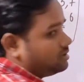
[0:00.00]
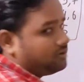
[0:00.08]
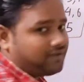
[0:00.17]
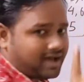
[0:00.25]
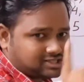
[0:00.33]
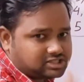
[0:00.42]
the
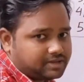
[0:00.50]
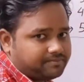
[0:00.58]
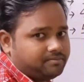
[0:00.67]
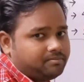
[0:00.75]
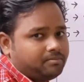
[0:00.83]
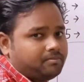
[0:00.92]
first step,
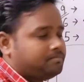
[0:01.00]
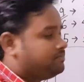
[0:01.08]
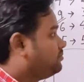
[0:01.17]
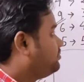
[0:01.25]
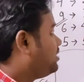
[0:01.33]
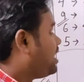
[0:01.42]

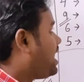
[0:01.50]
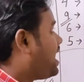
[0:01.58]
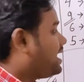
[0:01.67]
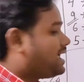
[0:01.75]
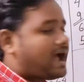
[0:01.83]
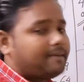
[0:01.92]

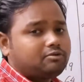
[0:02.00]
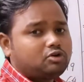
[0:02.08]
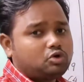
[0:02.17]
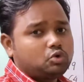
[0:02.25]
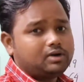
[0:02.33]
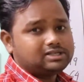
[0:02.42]
I have
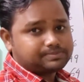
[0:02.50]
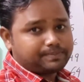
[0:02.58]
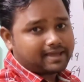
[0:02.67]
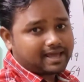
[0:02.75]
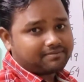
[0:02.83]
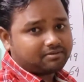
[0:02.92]
to do its
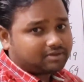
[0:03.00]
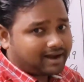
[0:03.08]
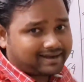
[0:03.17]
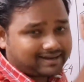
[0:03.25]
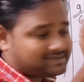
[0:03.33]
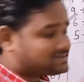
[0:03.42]
pair from the
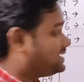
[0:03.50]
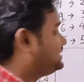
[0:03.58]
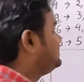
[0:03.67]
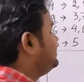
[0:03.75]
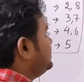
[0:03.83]
right hand side.